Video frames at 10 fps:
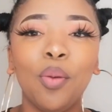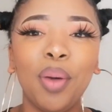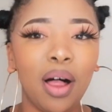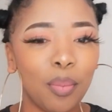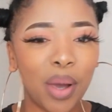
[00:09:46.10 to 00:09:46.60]

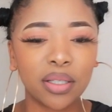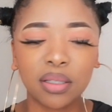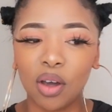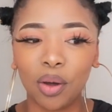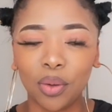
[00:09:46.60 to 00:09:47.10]
Power
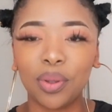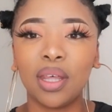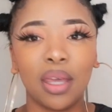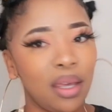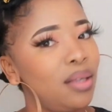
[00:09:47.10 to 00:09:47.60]
passed on with
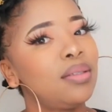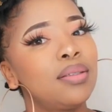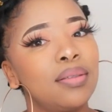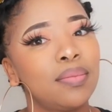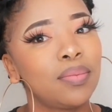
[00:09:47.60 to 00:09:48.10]
her
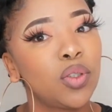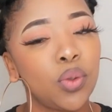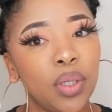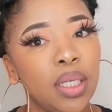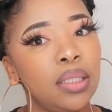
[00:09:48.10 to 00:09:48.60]
kids,
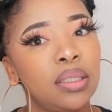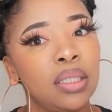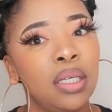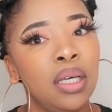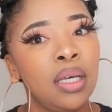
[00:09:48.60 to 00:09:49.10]
2 kids,
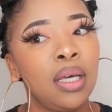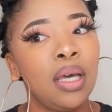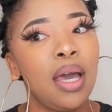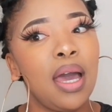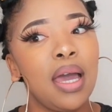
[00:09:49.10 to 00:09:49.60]

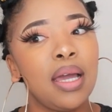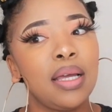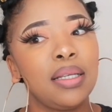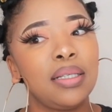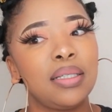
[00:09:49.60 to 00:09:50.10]

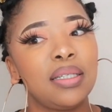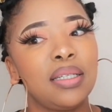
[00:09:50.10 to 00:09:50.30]
and